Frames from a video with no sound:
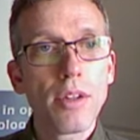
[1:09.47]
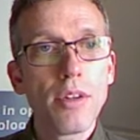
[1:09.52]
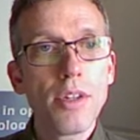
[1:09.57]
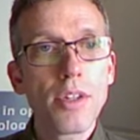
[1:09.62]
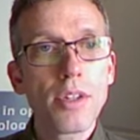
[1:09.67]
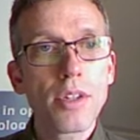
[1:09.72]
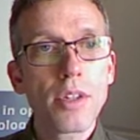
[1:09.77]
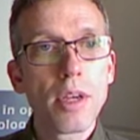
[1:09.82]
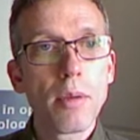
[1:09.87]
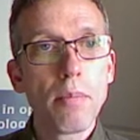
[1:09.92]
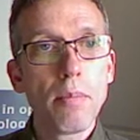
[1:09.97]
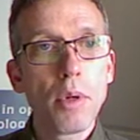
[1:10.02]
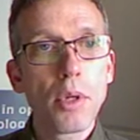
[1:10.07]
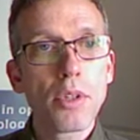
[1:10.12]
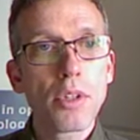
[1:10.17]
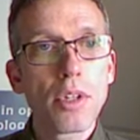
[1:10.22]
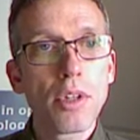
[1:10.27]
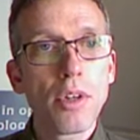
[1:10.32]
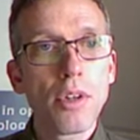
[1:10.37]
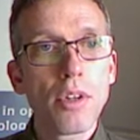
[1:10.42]
there is a
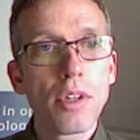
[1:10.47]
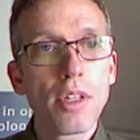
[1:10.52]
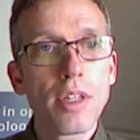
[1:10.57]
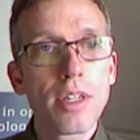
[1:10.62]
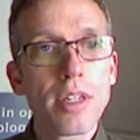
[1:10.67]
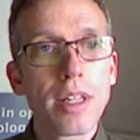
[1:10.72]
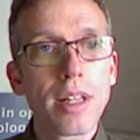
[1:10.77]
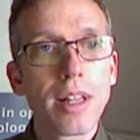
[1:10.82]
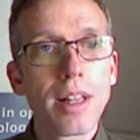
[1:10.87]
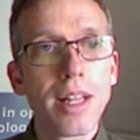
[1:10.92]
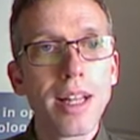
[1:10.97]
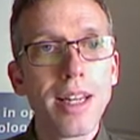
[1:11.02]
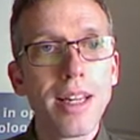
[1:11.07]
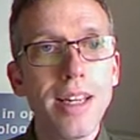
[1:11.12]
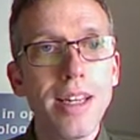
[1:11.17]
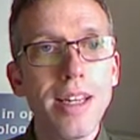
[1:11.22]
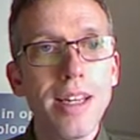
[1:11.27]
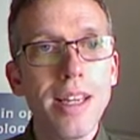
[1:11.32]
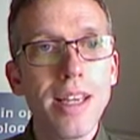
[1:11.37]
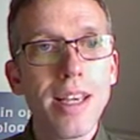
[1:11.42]
button under this little
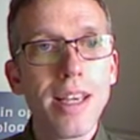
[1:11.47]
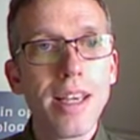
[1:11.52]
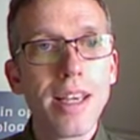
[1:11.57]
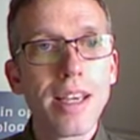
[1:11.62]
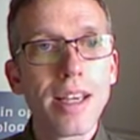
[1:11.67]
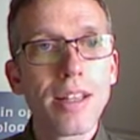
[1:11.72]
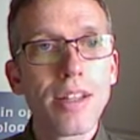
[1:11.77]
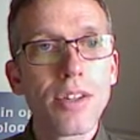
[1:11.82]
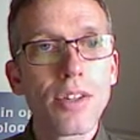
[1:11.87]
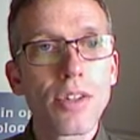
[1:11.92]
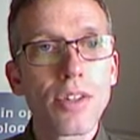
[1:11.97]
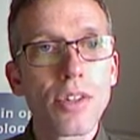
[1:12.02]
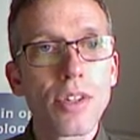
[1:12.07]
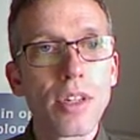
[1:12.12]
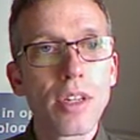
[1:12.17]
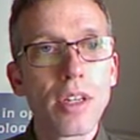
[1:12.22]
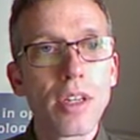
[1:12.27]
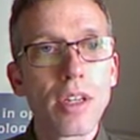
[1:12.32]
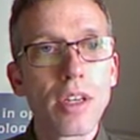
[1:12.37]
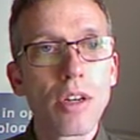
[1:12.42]
LED here, this
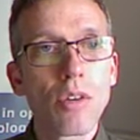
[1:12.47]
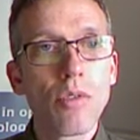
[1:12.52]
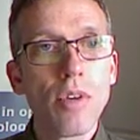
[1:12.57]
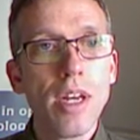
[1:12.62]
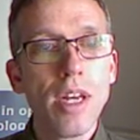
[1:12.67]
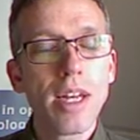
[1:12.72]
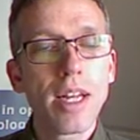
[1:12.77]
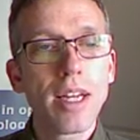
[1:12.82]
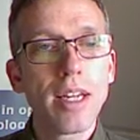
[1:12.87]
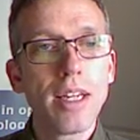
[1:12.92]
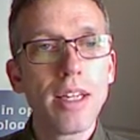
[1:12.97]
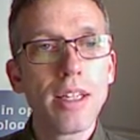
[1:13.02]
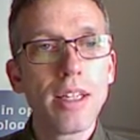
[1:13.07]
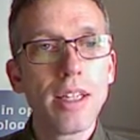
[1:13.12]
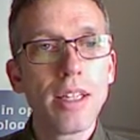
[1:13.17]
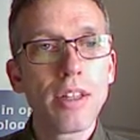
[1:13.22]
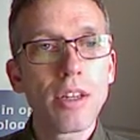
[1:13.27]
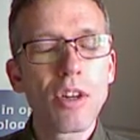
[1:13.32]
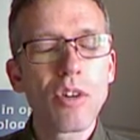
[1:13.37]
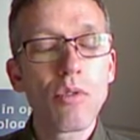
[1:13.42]
green
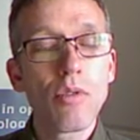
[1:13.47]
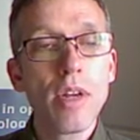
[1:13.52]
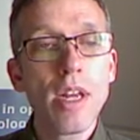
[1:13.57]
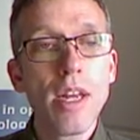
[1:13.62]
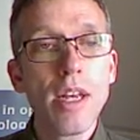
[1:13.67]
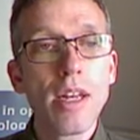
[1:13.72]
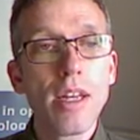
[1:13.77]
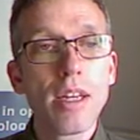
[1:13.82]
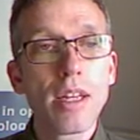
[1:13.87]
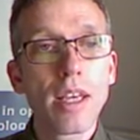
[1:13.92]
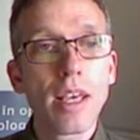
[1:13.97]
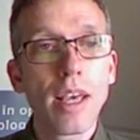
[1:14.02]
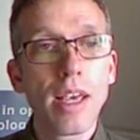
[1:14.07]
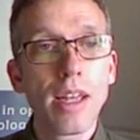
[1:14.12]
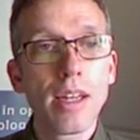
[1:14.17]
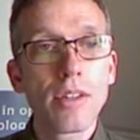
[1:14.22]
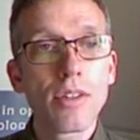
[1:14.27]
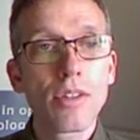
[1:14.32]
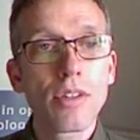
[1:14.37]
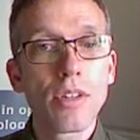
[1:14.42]
LED. The green
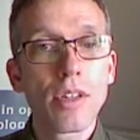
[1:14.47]
indicates